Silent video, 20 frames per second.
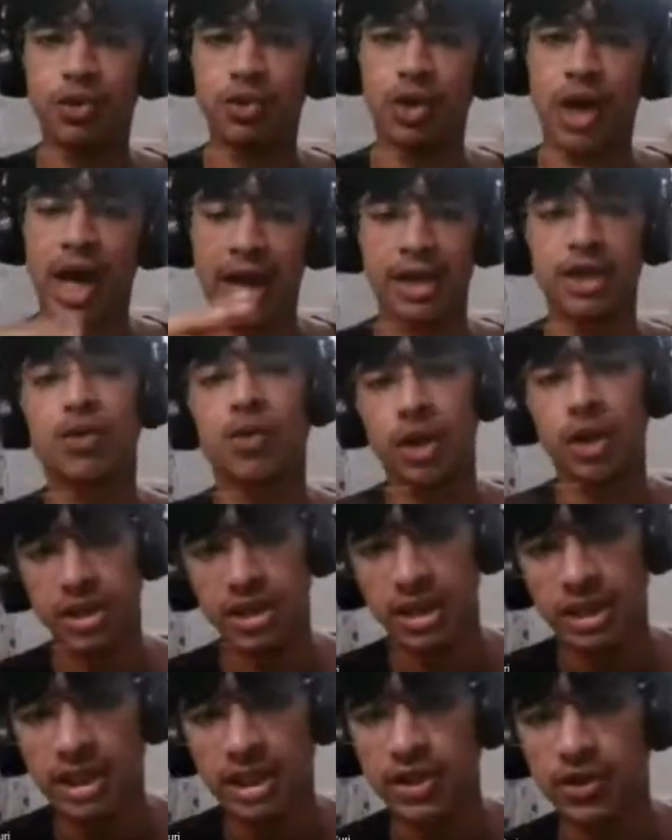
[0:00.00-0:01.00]
have to,
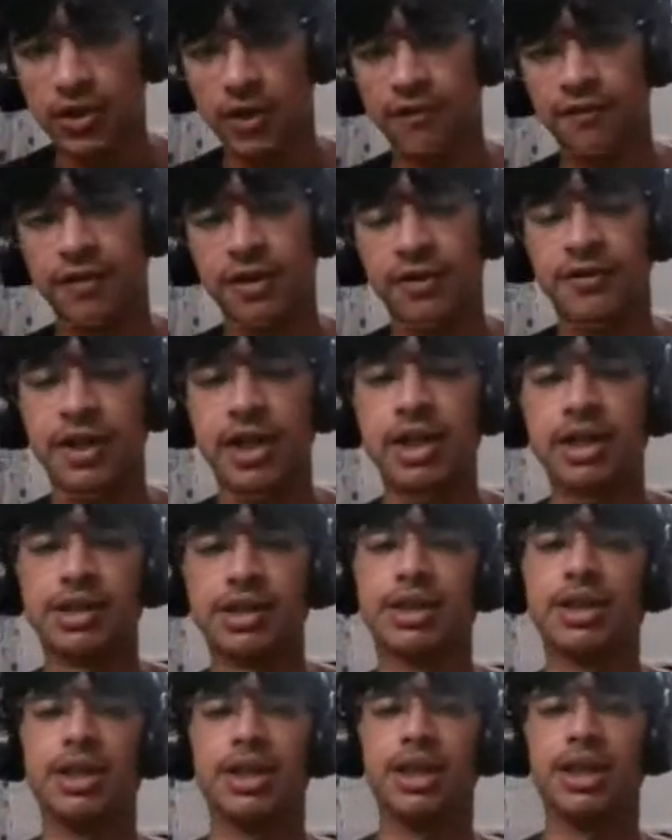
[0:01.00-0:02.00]
and you want to sit in
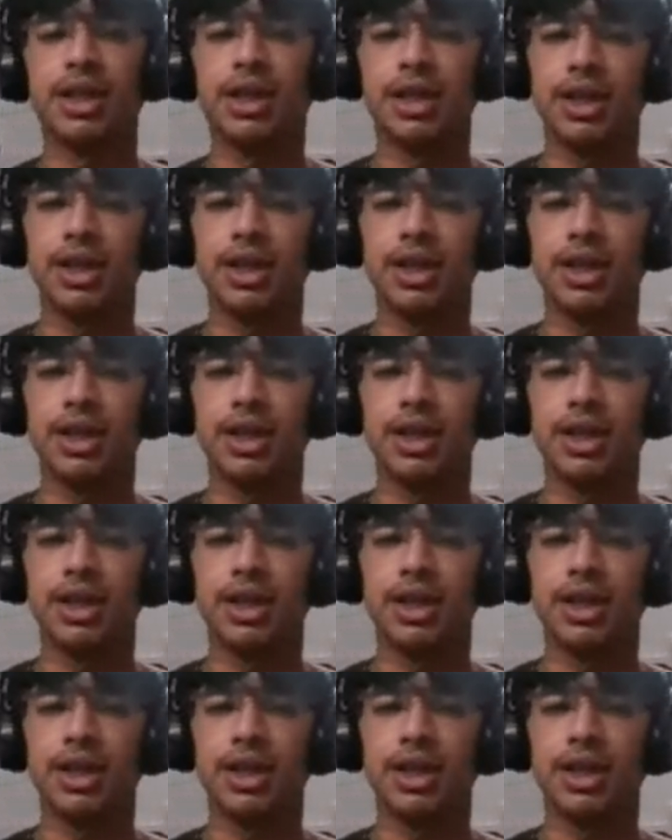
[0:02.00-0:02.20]
software field,